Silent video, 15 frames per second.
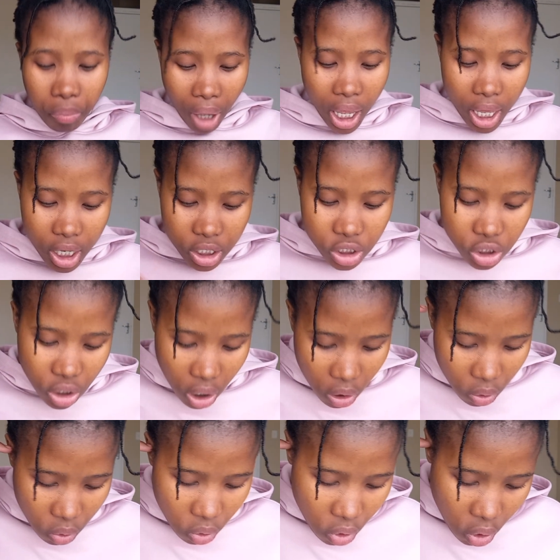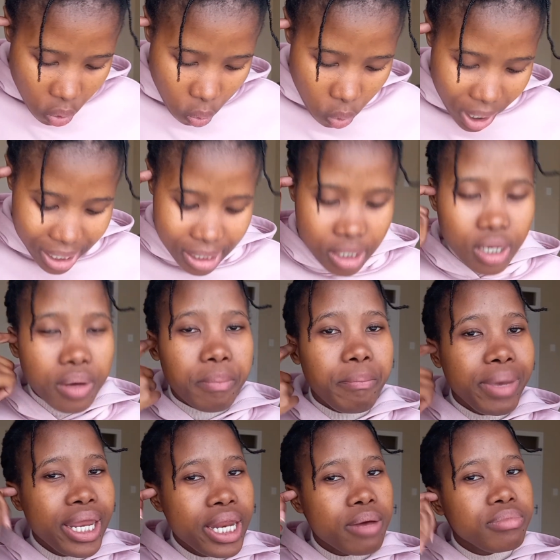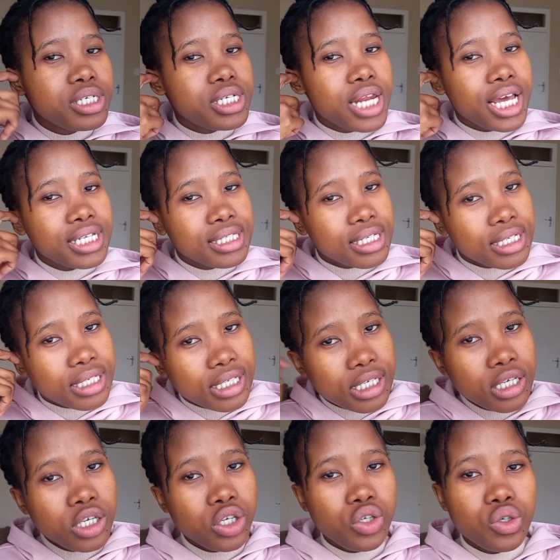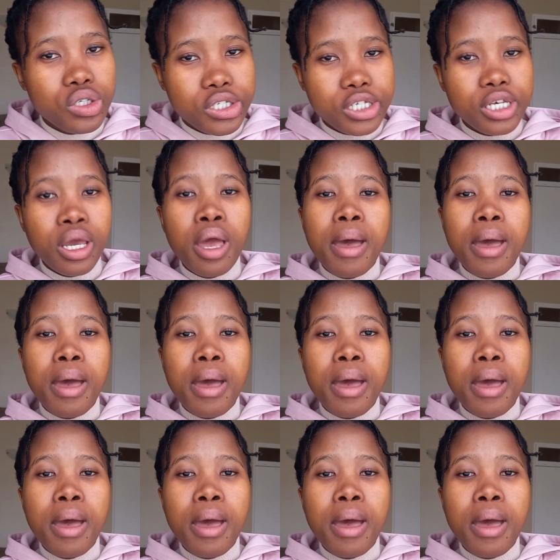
So with medium density, you see,